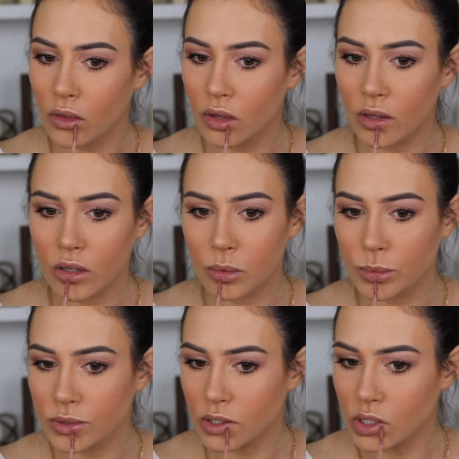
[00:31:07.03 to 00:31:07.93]
It's like
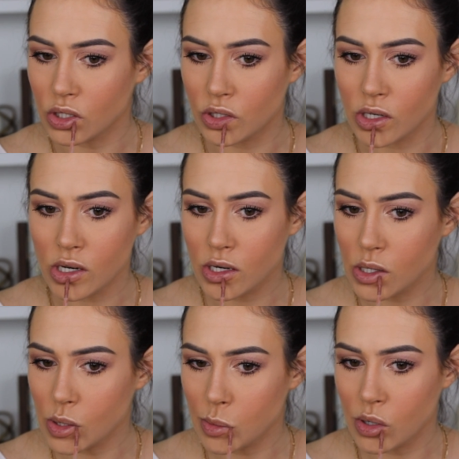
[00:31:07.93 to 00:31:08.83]
almost like a
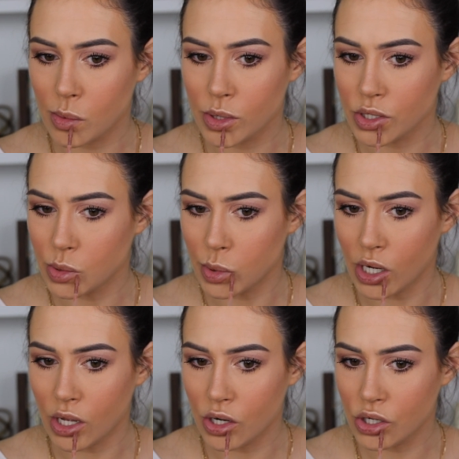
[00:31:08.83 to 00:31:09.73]
dark purplish
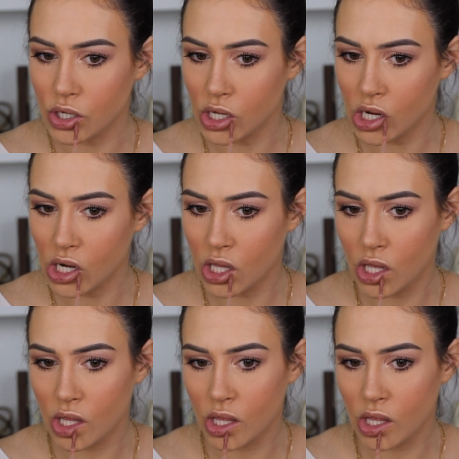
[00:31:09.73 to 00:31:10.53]
brown shade.